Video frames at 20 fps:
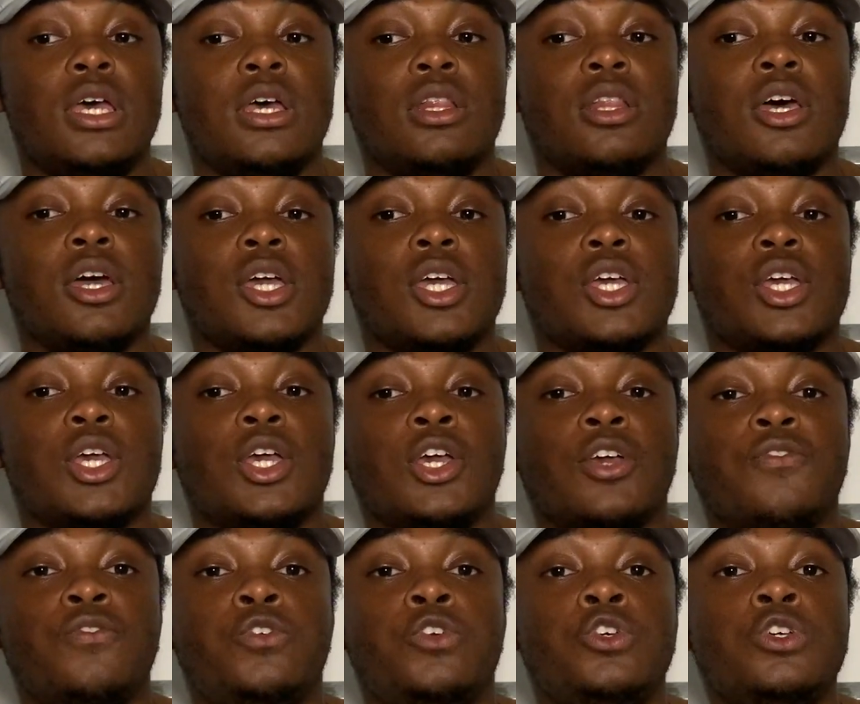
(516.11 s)
like,
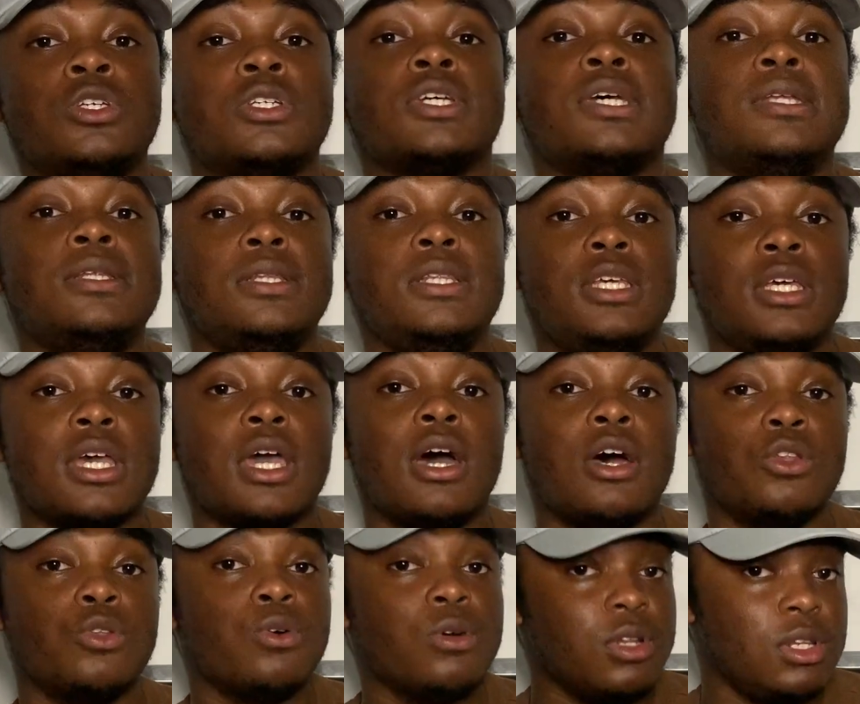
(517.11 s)
if you generally
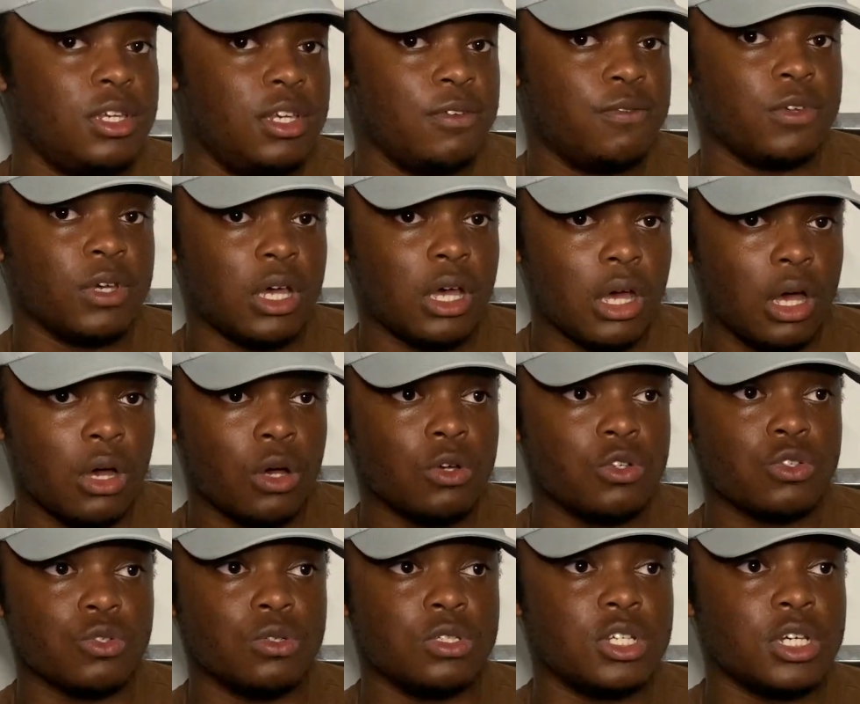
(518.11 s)
cannot leave your
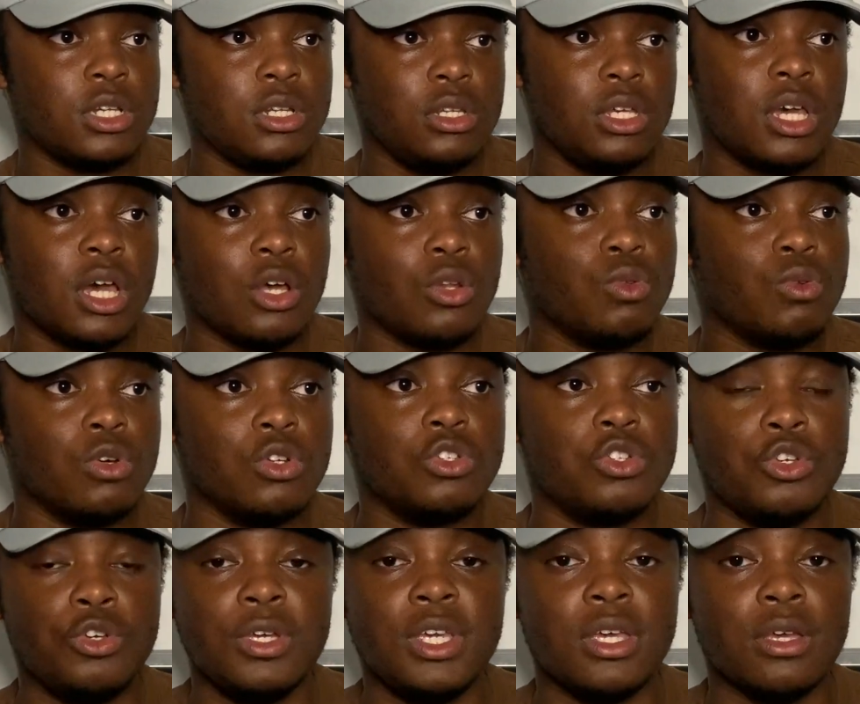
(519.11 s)
house or generally cannot
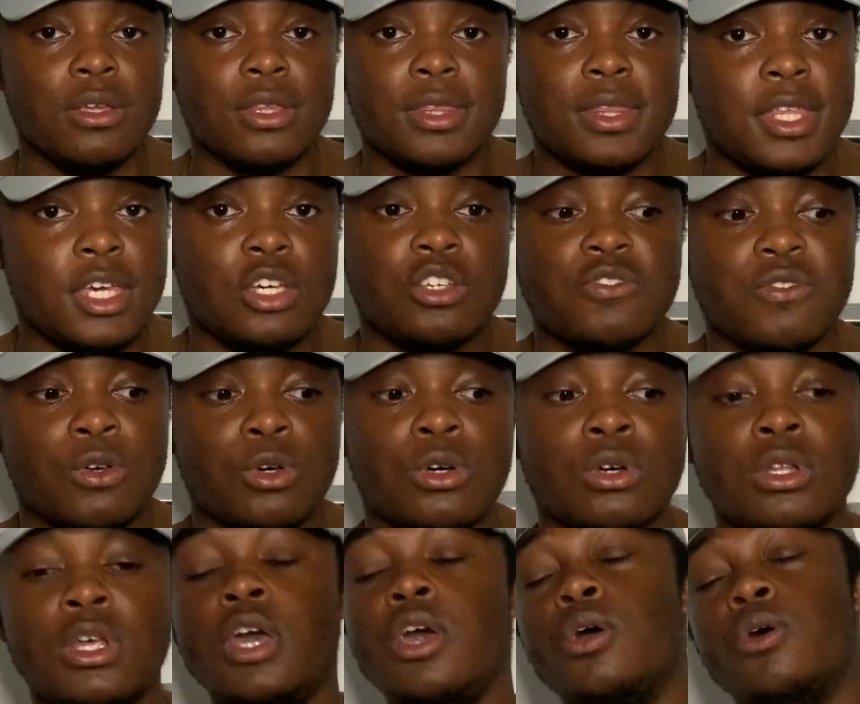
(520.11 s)
do things for
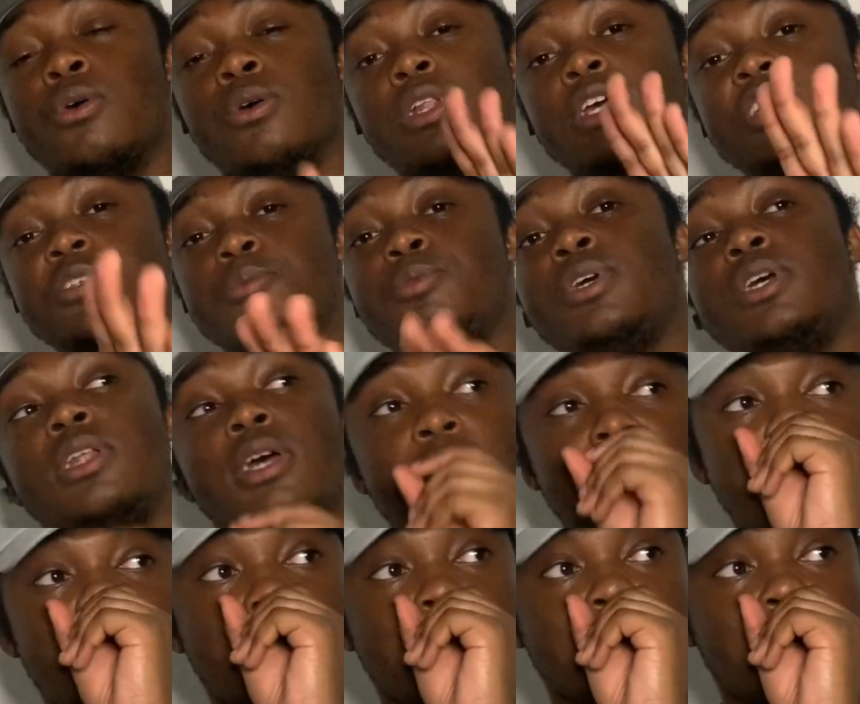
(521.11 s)
God, well, let's put it like
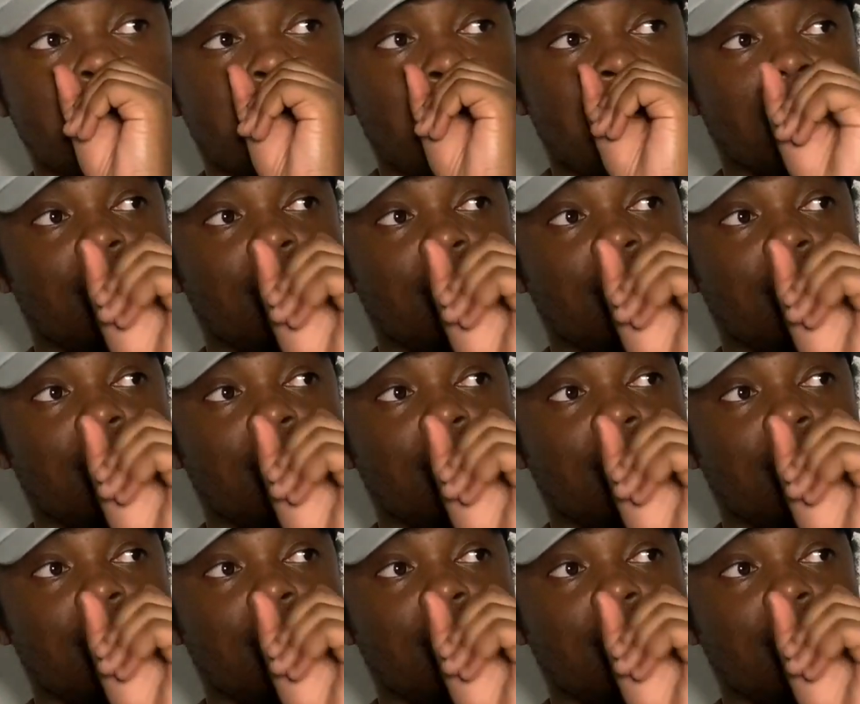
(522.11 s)
this.